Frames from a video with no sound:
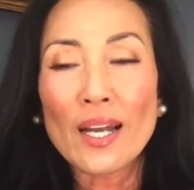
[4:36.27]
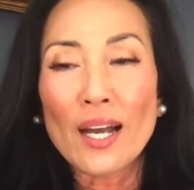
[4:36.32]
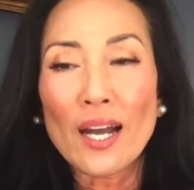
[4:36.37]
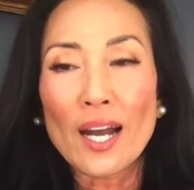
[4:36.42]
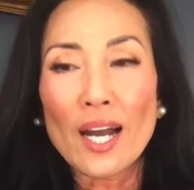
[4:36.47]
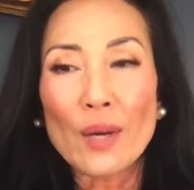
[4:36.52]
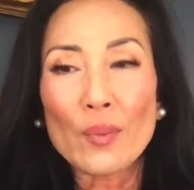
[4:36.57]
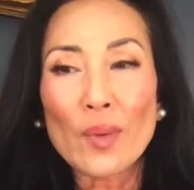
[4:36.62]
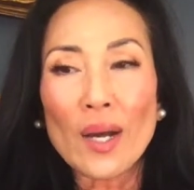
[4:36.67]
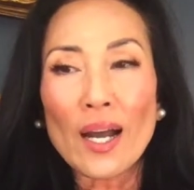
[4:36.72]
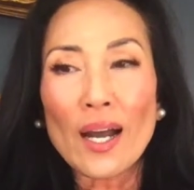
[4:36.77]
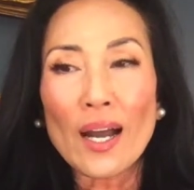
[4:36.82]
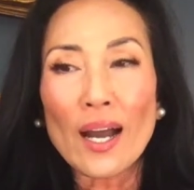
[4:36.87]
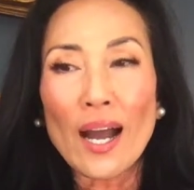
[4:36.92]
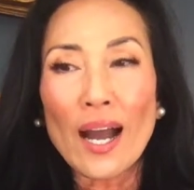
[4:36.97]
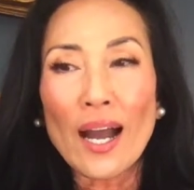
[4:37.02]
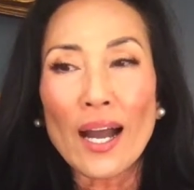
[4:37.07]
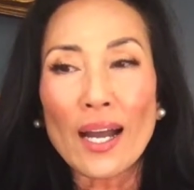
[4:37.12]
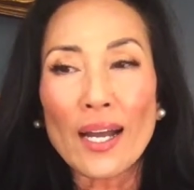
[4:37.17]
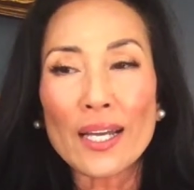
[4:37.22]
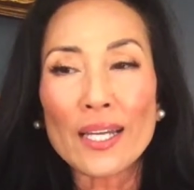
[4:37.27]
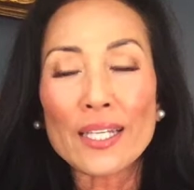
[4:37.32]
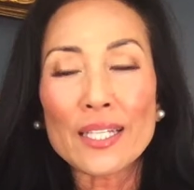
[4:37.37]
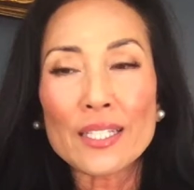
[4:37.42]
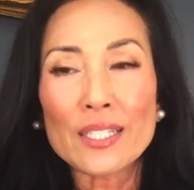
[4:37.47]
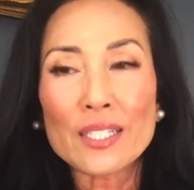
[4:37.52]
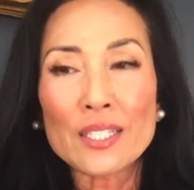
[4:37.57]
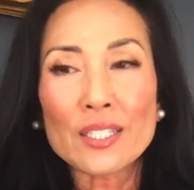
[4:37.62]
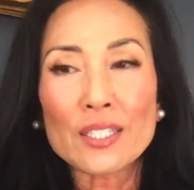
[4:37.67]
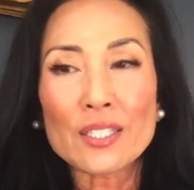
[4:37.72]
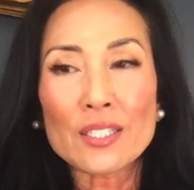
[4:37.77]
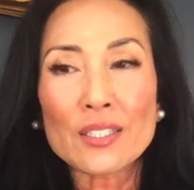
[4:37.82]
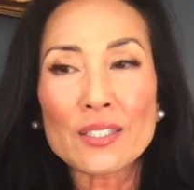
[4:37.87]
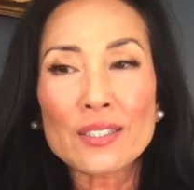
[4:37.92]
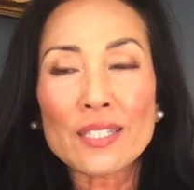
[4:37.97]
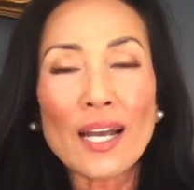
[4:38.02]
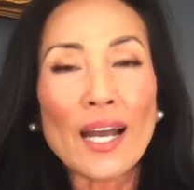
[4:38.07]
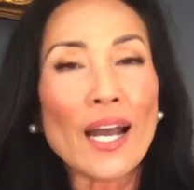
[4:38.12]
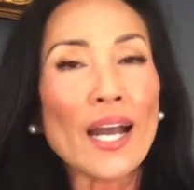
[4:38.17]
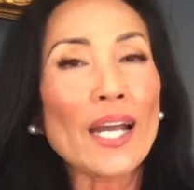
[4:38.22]
um, I
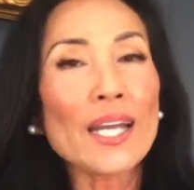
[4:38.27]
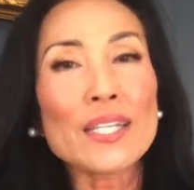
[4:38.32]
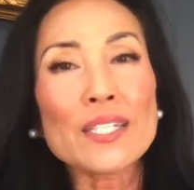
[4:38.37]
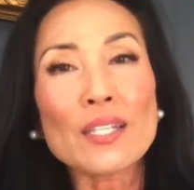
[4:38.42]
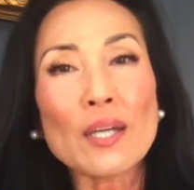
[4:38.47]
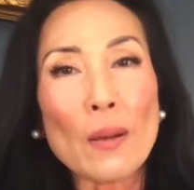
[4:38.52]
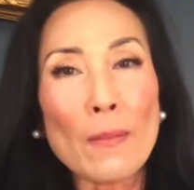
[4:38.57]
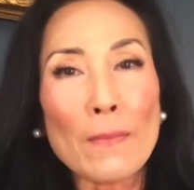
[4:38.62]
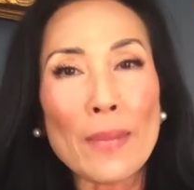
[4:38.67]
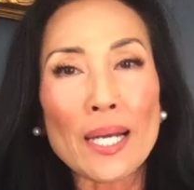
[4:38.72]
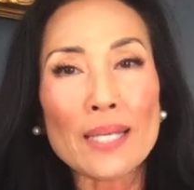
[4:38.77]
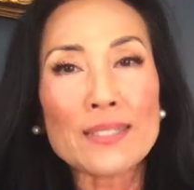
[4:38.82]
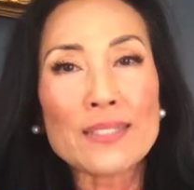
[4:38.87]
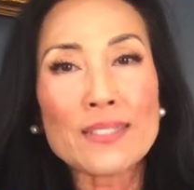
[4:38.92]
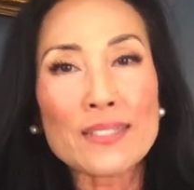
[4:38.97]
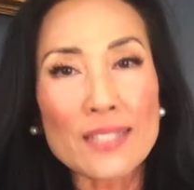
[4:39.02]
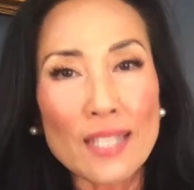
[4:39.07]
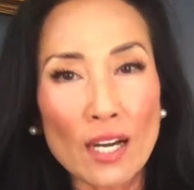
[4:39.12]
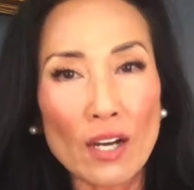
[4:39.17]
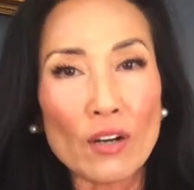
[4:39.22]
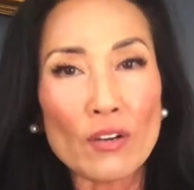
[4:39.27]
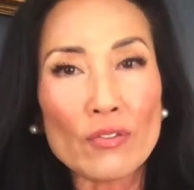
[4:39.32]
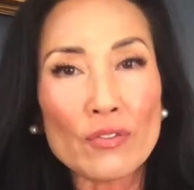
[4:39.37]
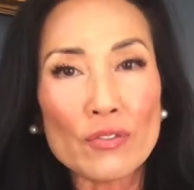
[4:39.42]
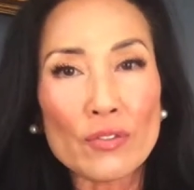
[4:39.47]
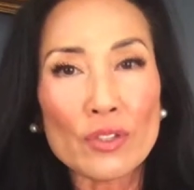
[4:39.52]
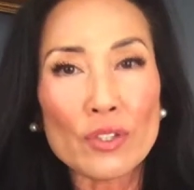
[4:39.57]
tied myself.